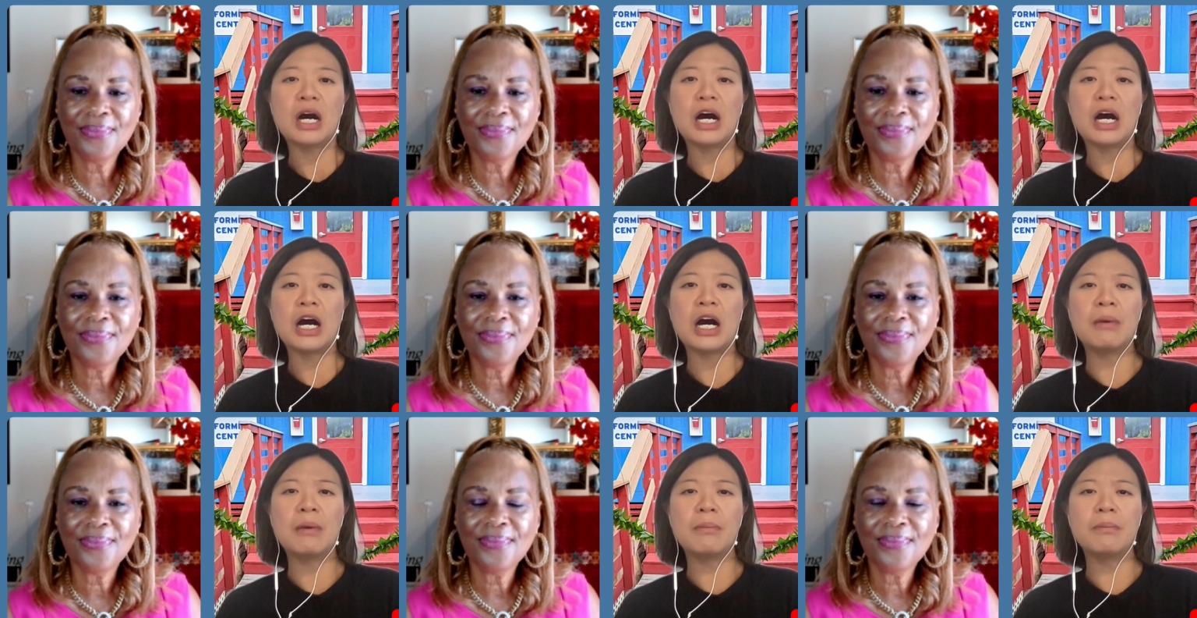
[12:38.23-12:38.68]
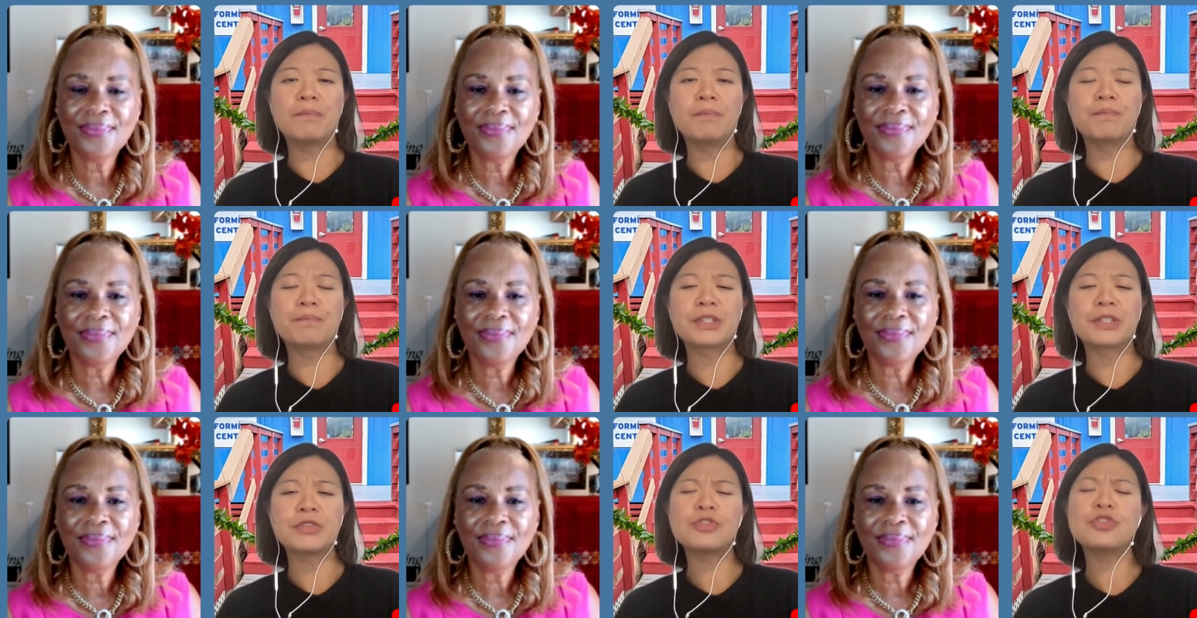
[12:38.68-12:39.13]
Speaker 1: Um,
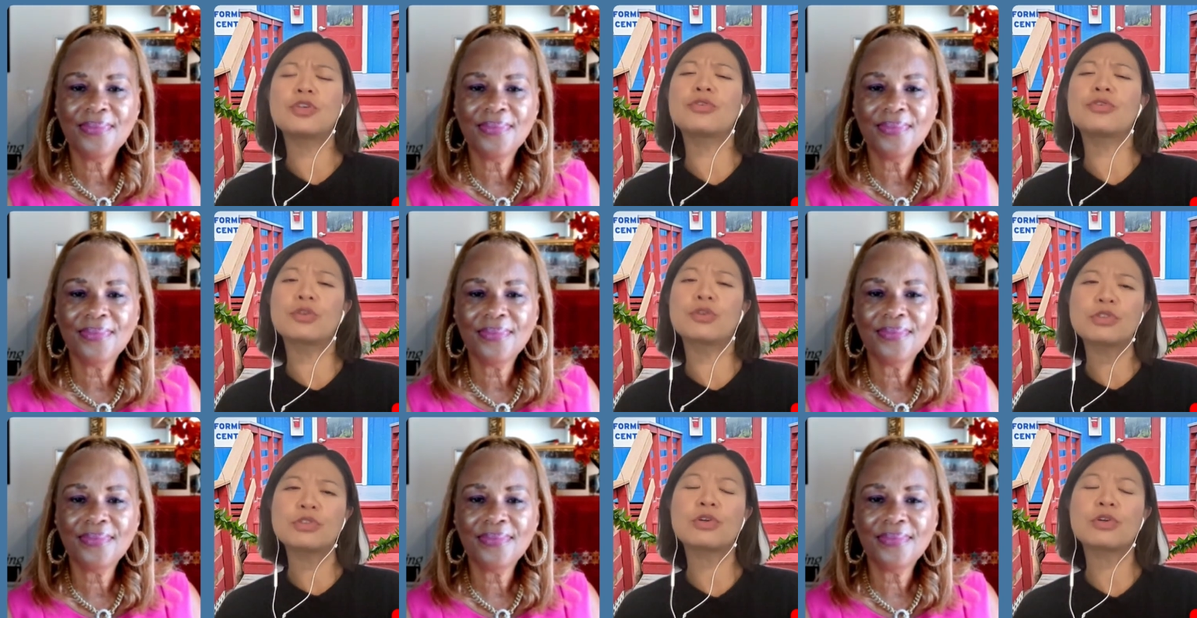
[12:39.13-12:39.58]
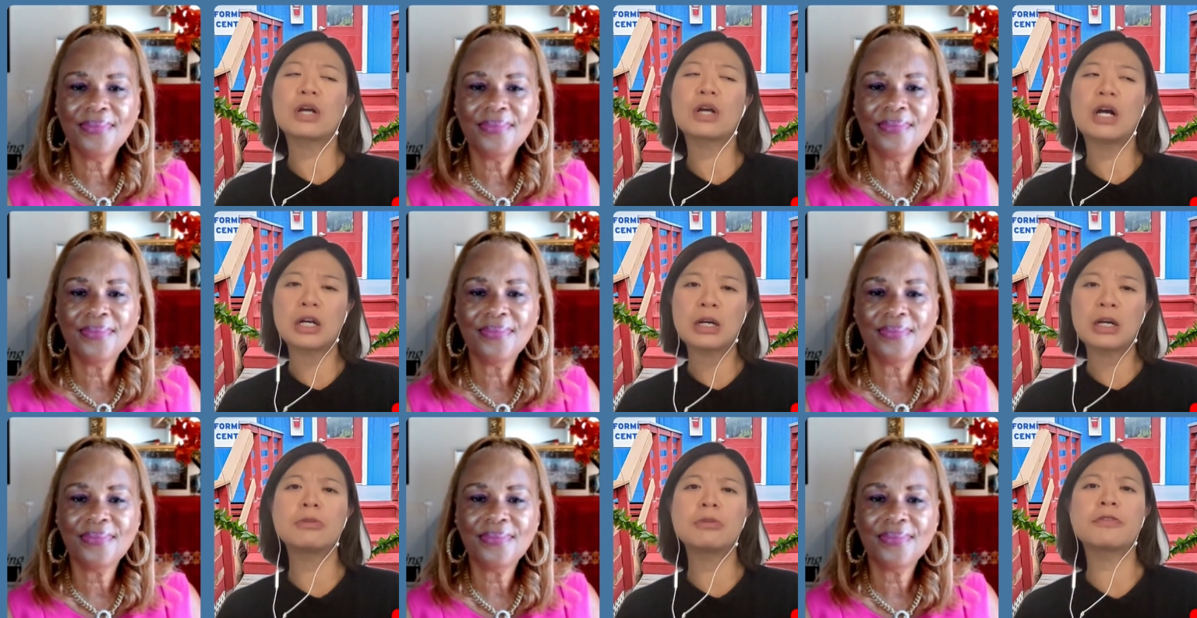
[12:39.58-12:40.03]
so those are
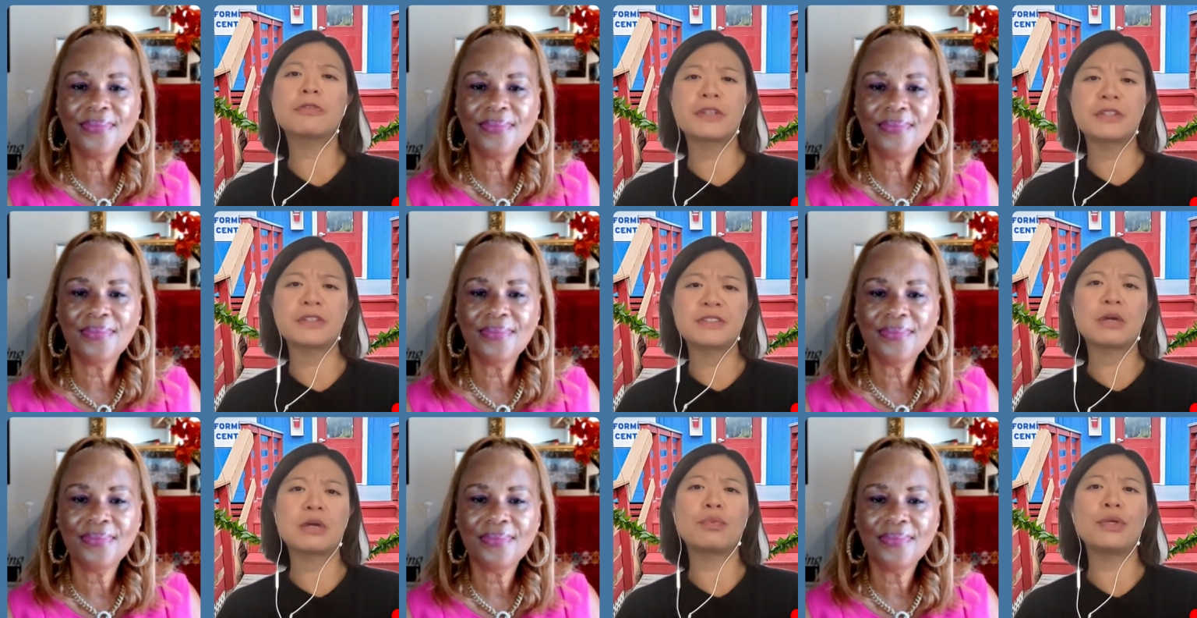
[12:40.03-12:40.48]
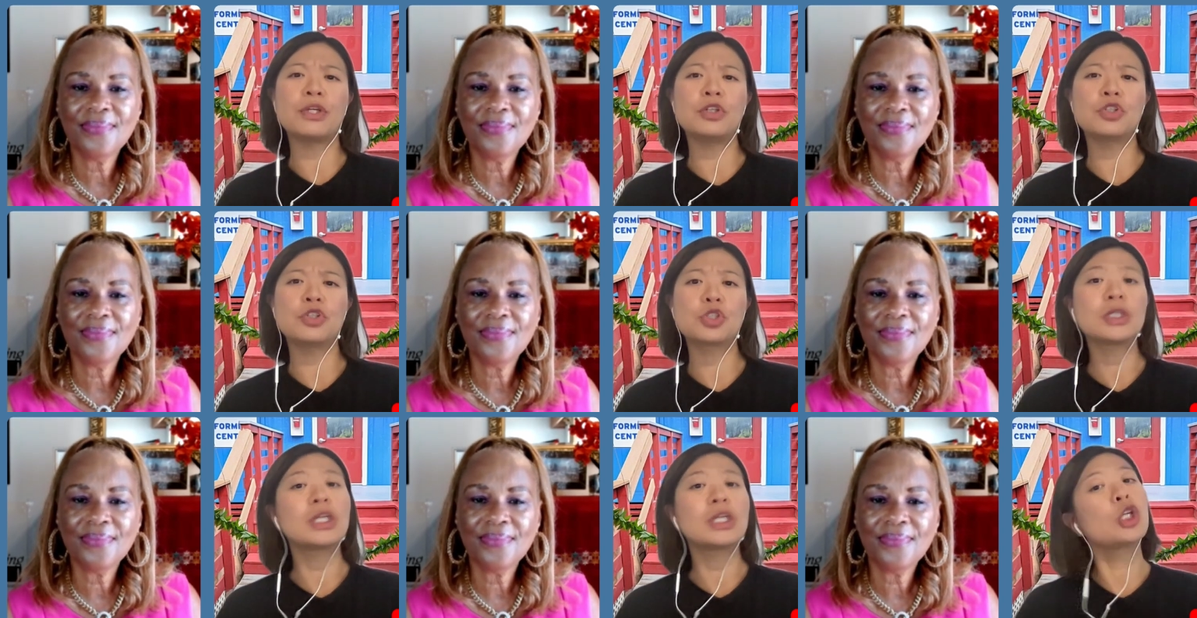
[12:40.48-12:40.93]
a couple of things that we
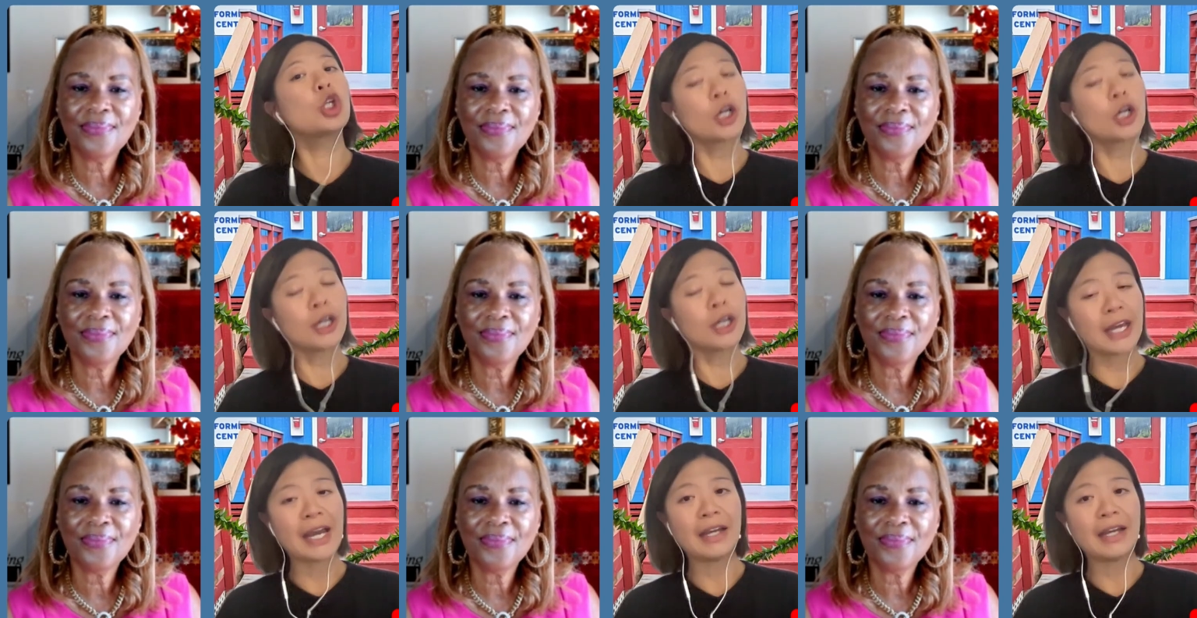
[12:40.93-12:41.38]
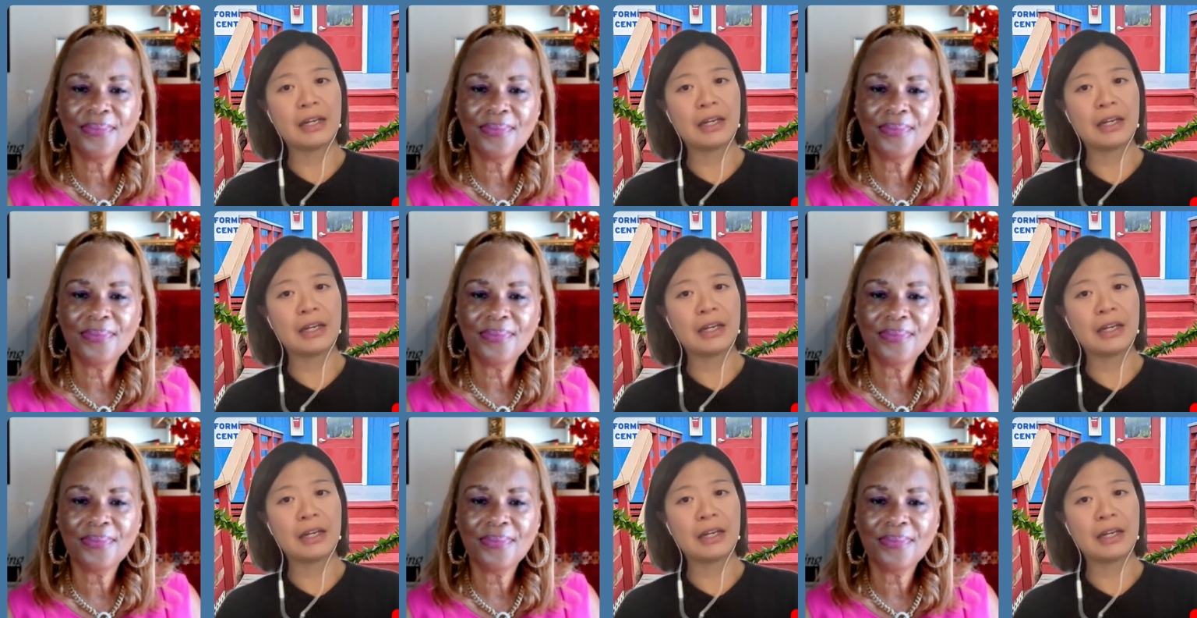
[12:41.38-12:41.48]
usually look at,